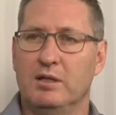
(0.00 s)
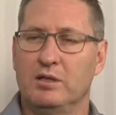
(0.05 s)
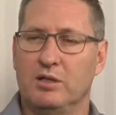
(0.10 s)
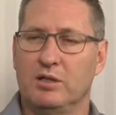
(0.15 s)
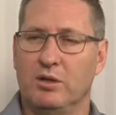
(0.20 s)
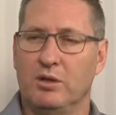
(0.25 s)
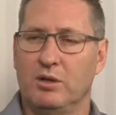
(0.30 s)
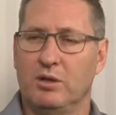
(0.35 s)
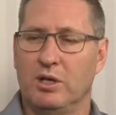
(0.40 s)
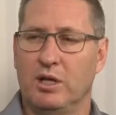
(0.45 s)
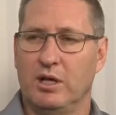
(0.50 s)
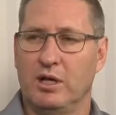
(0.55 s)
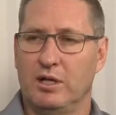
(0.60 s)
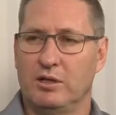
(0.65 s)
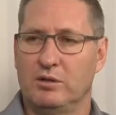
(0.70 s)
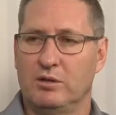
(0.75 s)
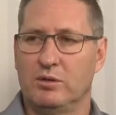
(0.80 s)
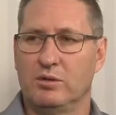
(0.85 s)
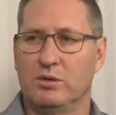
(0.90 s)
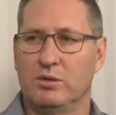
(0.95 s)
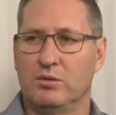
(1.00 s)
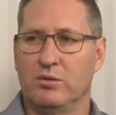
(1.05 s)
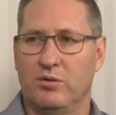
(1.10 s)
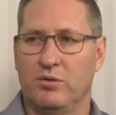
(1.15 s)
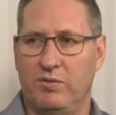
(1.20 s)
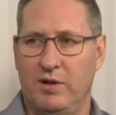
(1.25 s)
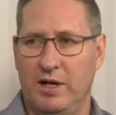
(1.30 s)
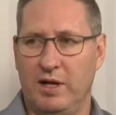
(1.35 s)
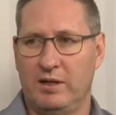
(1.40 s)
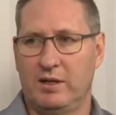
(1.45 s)
so uh, to
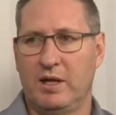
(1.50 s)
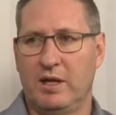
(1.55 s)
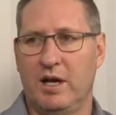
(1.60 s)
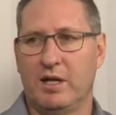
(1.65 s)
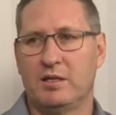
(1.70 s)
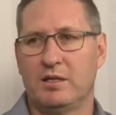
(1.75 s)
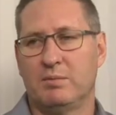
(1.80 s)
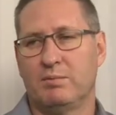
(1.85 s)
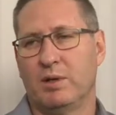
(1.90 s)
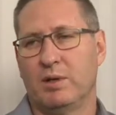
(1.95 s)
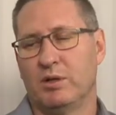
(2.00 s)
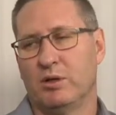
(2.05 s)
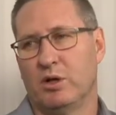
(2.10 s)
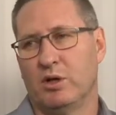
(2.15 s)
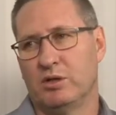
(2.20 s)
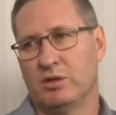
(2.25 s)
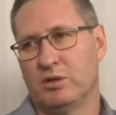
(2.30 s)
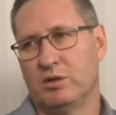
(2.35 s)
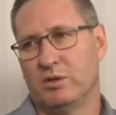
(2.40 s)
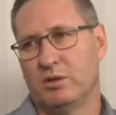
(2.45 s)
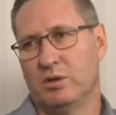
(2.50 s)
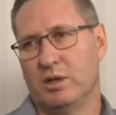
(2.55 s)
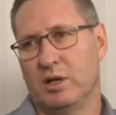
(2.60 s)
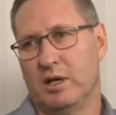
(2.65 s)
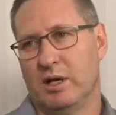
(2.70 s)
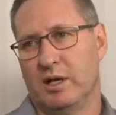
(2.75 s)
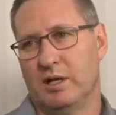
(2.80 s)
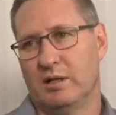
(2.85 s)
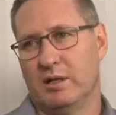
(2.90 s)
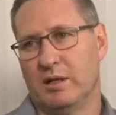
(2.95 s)
reflect that, but not to
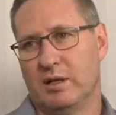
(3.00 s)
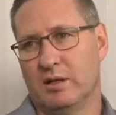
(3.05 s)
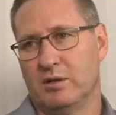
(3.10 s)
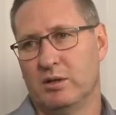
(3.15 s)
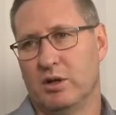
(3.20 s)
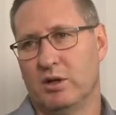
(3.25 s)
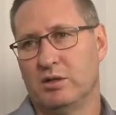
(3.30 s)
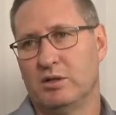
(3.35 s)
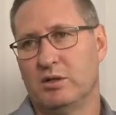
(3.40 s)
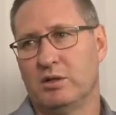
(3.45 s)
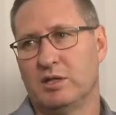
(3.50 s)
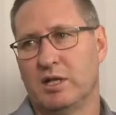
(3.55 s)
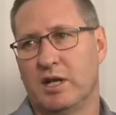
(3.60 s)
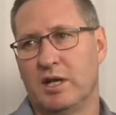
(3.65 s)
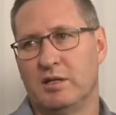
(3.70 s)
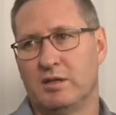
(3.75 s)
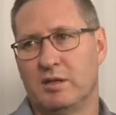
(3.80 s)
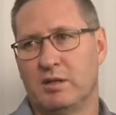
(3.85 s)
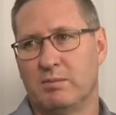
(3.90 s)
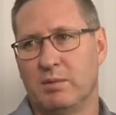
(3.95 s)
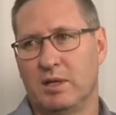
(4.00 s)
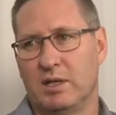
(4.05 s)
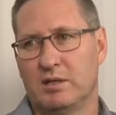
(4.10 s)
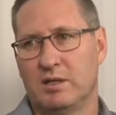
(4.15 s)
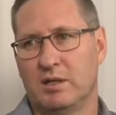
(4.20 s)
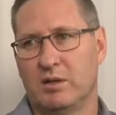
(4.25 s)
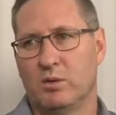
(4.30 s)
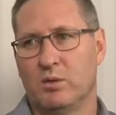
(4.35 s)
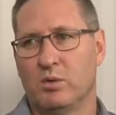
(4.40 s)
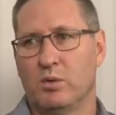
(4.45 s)
uh, not to change the
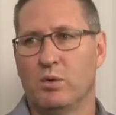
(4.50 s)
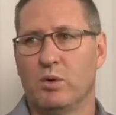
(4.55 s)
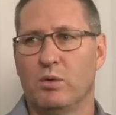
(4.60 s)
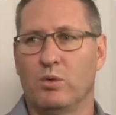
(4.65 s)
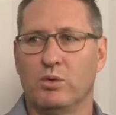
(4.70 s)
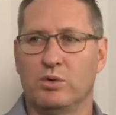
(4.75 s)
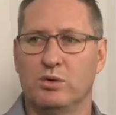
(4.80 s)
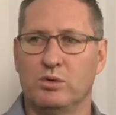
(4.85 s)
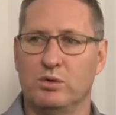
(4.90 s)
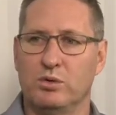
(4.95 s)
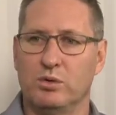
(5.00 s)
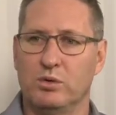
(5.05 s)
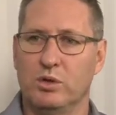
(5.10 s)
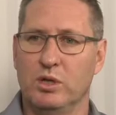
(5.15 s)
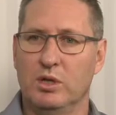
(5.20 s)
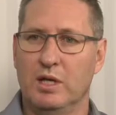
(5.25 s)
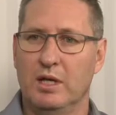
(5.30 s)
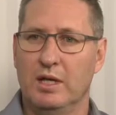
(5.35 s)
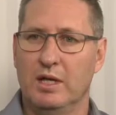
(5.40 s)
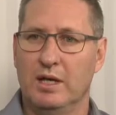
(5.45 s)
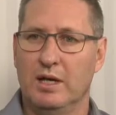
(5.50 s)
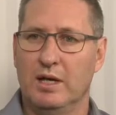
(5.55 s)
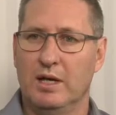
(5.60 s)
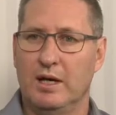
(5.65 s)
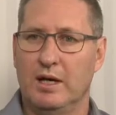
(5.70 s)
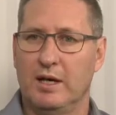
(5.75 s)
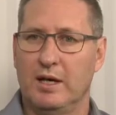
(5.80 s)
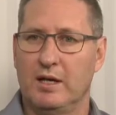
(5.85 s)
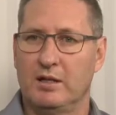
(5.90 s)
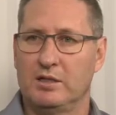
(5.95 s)
mix at all or to
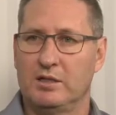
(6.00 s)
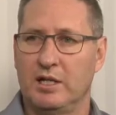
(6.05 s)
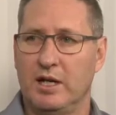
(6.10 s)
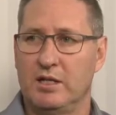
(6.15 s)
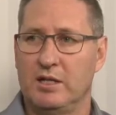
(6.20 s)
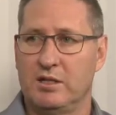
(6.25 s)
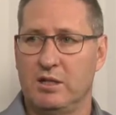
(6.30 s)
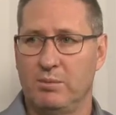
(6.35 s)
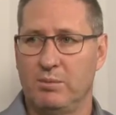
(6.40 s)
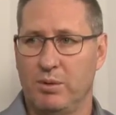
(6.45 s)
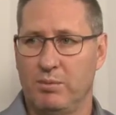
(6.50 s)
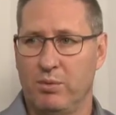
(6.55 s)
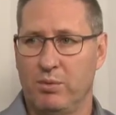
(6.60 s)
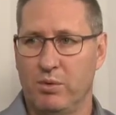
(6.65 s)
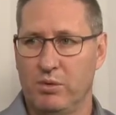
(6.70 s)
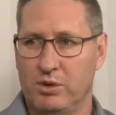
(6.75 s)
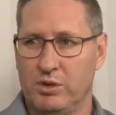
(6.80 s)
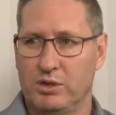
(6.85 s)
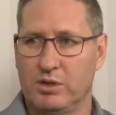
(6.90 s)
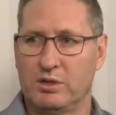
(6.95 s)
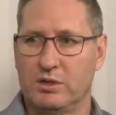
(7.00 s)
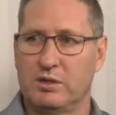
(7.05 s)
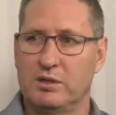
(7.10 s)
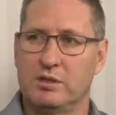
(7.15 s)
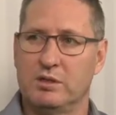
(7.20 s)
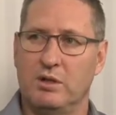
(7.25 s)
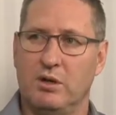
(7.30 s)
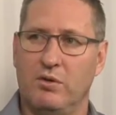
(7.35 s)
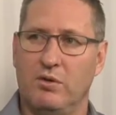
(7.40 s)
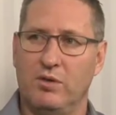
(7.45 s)
uh, change the
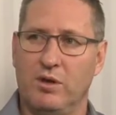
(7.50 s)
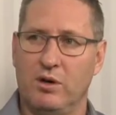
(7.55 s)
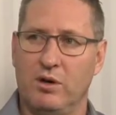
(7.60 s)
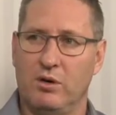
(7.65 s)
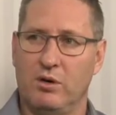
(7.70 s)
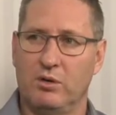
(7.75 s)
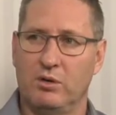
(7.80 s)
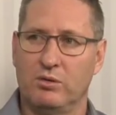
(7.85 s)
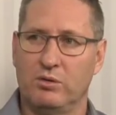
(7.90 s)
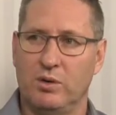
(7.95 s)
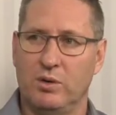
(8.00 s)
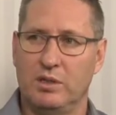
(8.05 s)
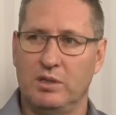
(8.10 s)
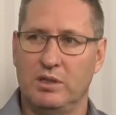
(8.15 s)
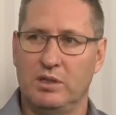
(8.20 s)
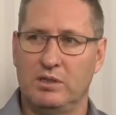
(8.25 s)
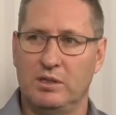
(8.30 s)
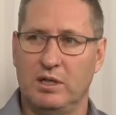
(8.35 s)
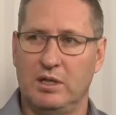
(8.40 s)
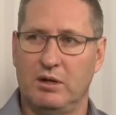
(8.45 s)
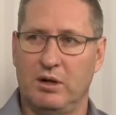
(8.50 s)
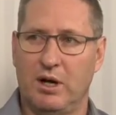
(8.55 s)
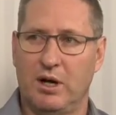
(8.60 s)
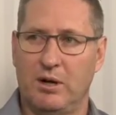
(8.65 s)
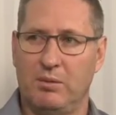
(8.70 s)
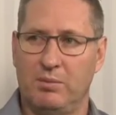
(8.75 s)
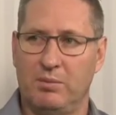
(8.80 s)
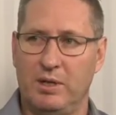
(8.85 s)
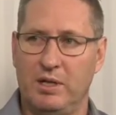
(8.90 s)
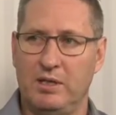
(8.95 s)
proportions of the old 2010
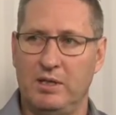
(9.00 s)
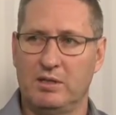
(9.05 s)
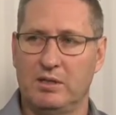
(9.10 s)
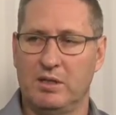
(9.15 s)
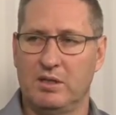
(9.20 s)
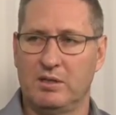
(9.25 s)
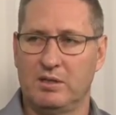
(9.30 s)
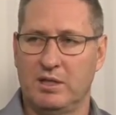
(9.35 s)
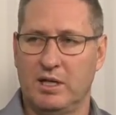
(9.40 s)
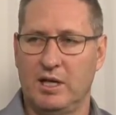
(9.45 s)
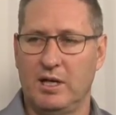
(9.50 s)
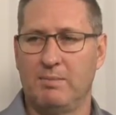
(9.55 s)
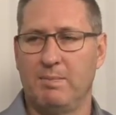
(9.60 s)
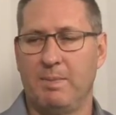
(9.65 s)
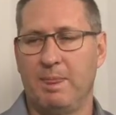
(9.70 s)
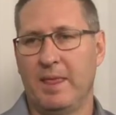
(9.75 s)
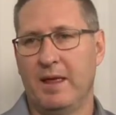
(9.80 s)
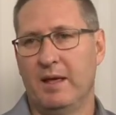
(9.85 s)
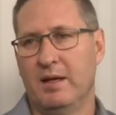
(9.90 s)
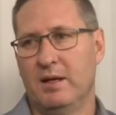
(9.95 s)
IRP. So the same